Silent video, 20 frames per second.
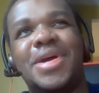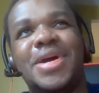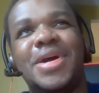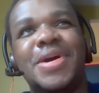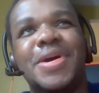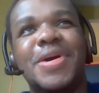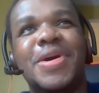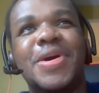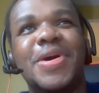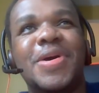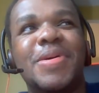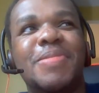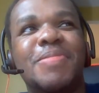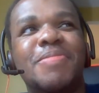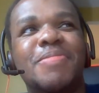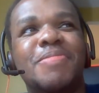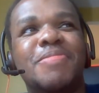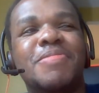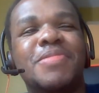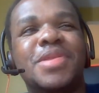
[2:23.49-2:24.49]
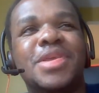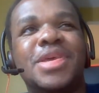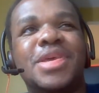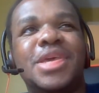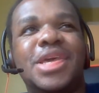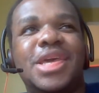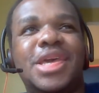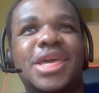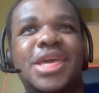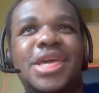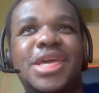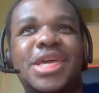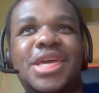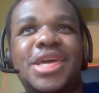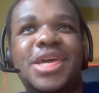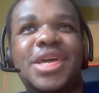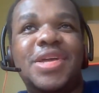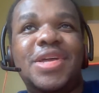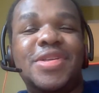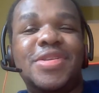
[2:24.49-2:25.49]
Um,
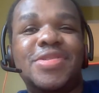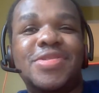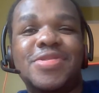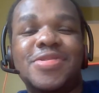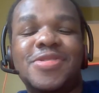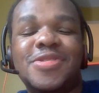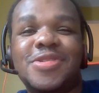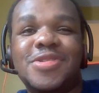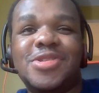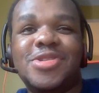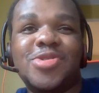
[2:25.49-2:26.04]
and